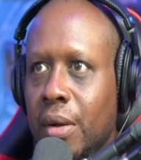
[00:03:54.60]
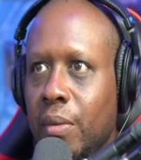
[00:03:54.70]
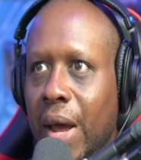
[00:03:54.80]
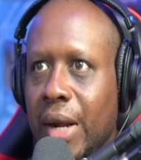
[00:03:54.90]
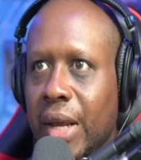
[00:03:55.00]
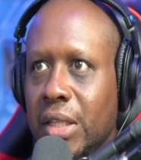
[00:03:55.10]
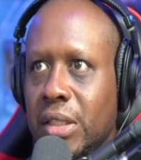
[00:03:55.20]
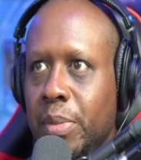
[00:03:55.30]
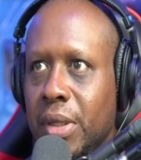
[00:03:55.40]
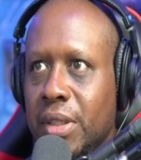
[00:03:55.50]
Riley Gaines
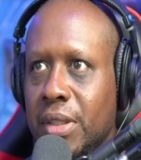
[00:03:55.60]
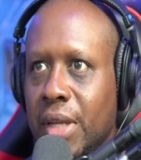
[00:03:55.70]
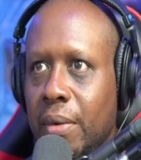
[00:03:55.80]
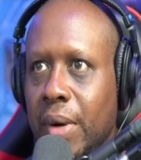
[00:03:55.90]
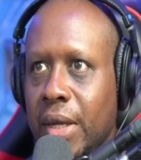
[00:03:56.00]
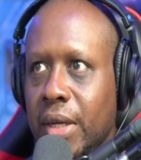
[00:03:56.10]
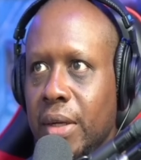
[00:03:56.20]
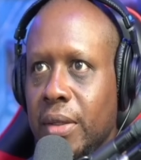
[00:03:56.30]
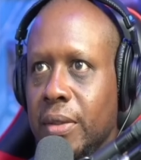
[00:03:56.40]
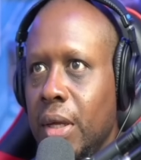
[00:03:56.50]
put this out right
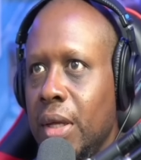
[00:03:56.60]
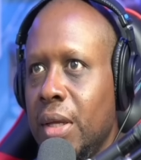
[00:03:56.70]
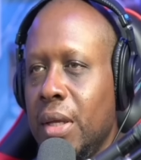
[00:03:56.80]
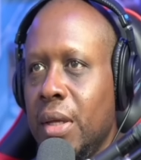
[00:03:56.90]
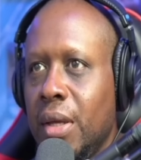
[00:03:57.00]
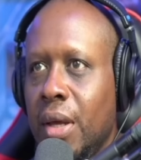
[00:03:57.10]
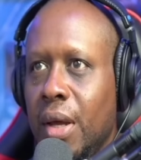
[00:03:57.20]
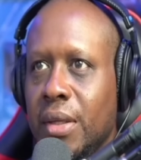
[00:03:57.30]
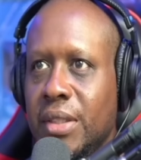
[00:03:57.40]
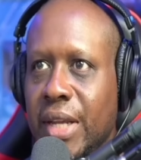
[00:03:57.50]
here.
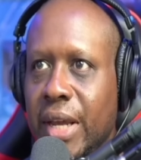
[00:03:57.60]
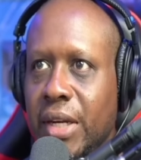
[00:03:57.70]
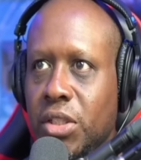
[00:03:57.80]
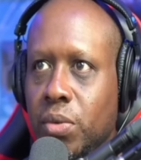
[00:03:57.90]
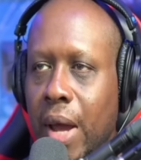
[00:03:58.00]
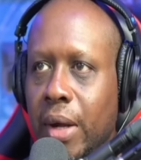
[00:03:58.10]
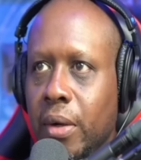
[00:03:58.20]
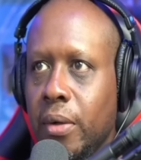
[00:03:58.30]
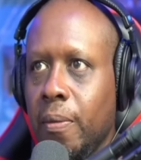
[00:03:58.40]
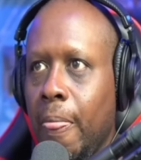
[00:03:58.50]
Sadie
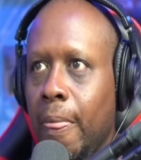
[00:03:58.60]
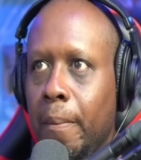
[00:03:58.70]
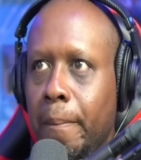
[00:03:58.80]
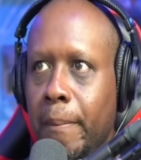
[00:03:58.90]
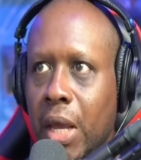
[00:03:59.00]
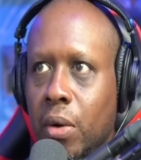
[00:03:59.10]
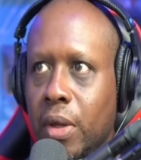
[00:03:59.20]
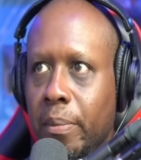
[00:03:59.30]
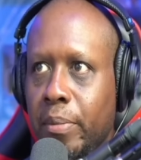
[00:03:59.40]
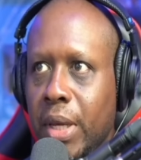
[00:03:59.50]
Schreiner, male
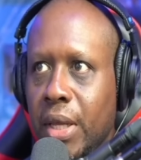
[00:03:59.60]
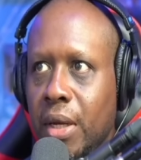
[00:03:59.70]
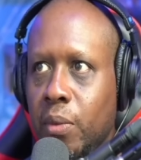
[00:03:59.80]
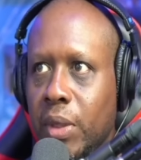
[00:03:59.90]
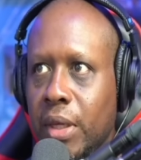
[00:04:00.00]
competing with the